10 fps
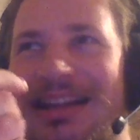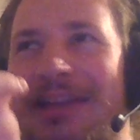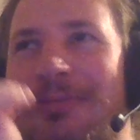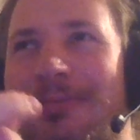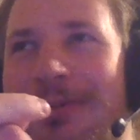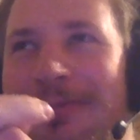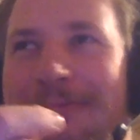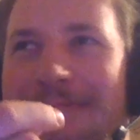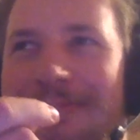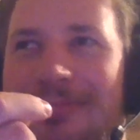like
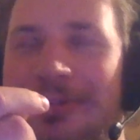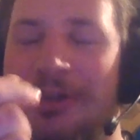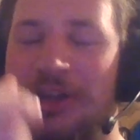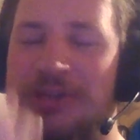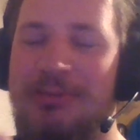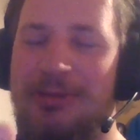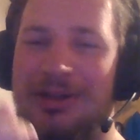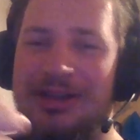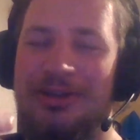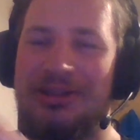for Finnish people,
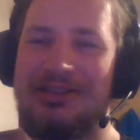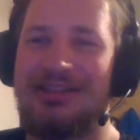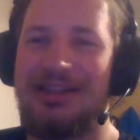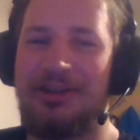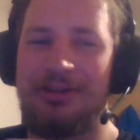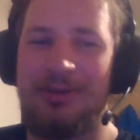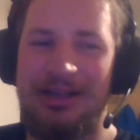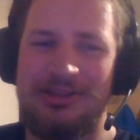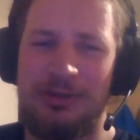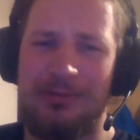what I noticed, they don't
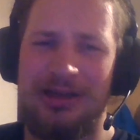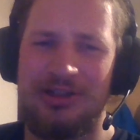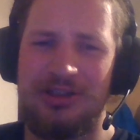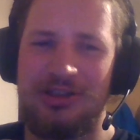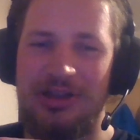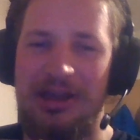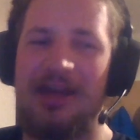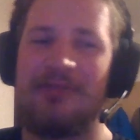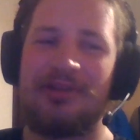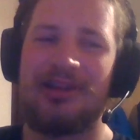drink so much
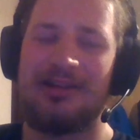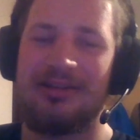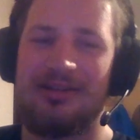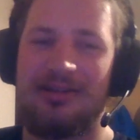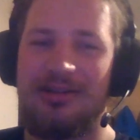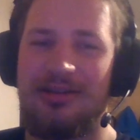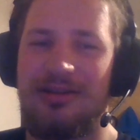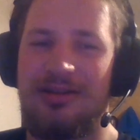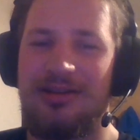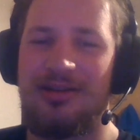every day,
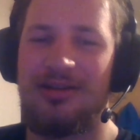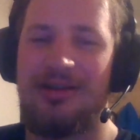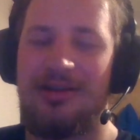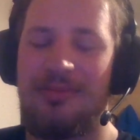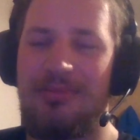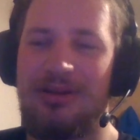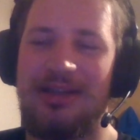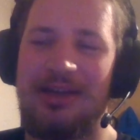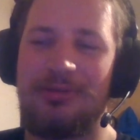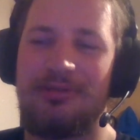but
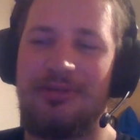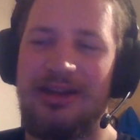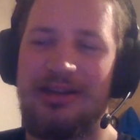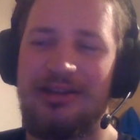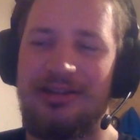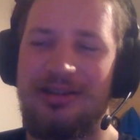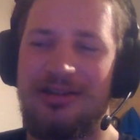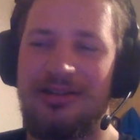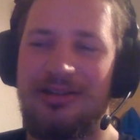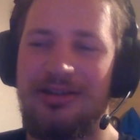they would drink,
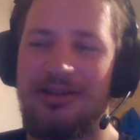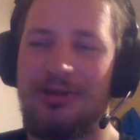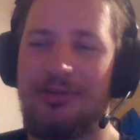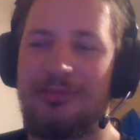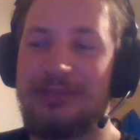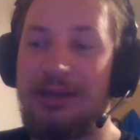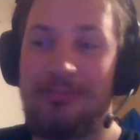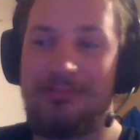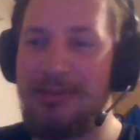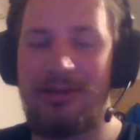they
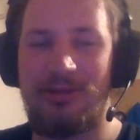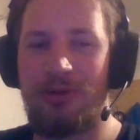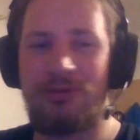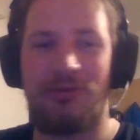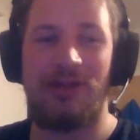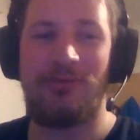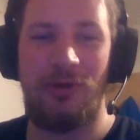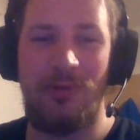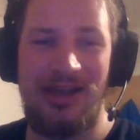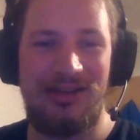maybe don't drink for
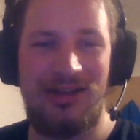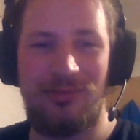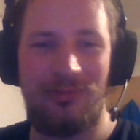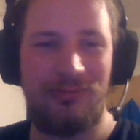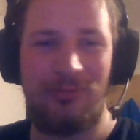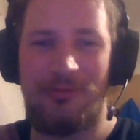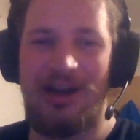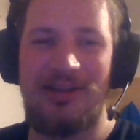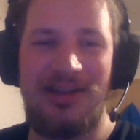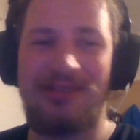a week, and then
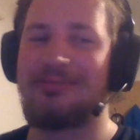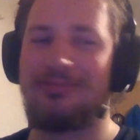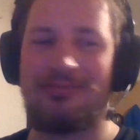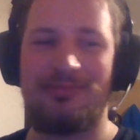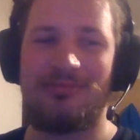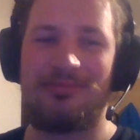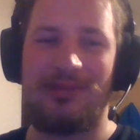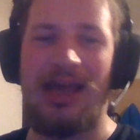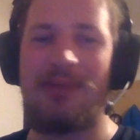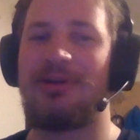Friday
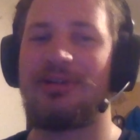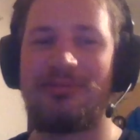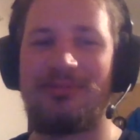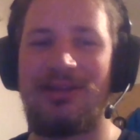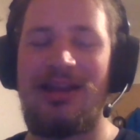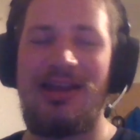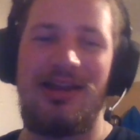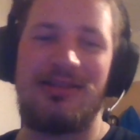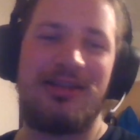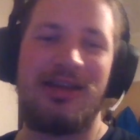hammered,
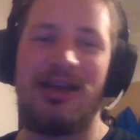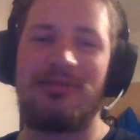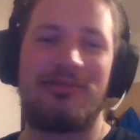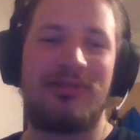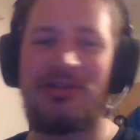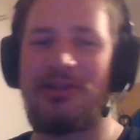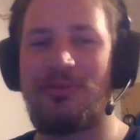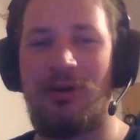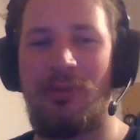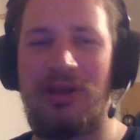and then again nothing
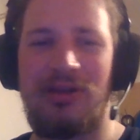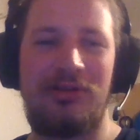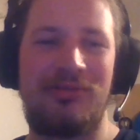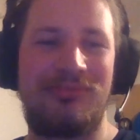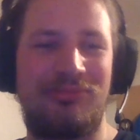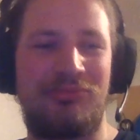for a week,